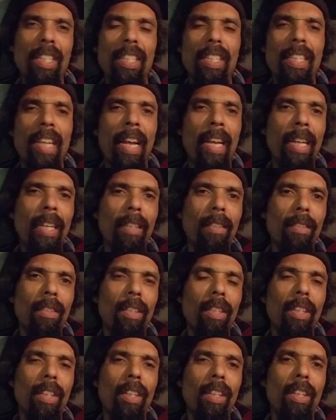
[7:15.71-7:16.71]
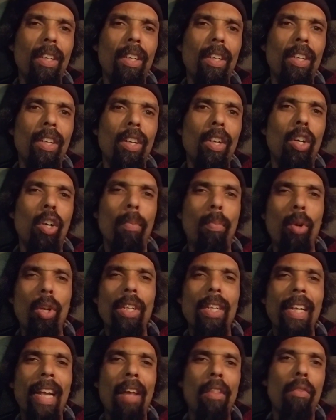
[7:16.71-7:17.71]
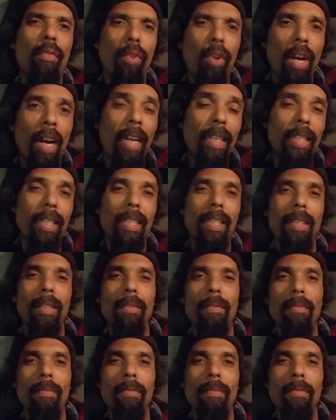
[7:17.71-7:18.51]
study, who put it together for us.